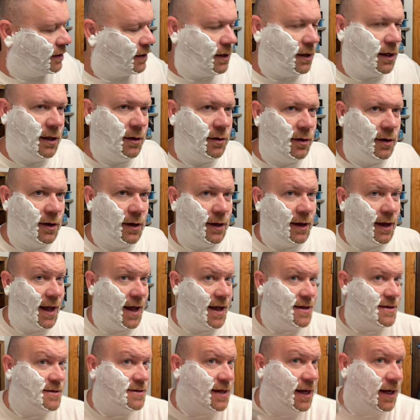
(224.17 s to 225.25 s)
it
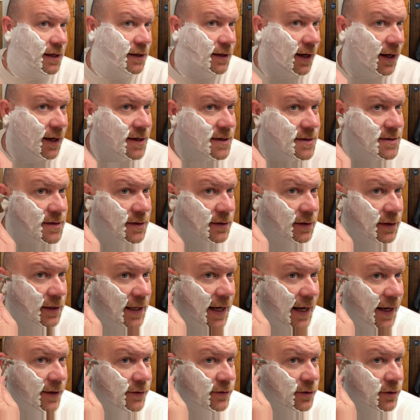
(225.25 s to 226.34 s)
has a nice
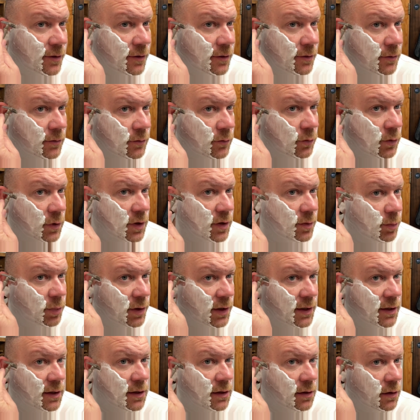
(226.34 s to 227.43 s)
lather with
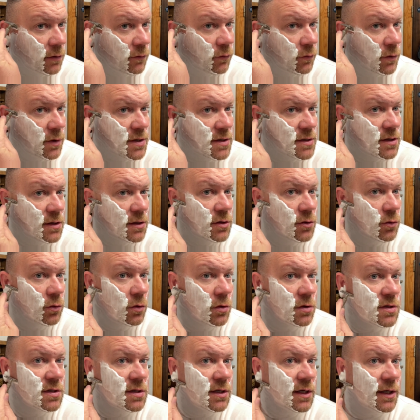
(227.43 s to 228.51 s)
plenty of residual
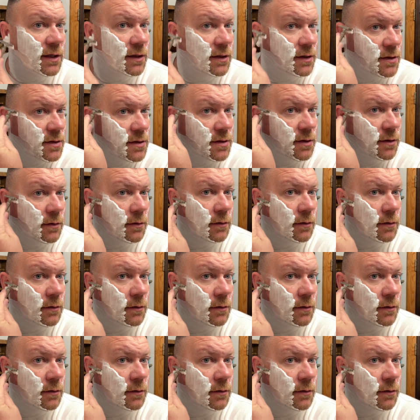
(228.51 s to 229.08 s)
slickness.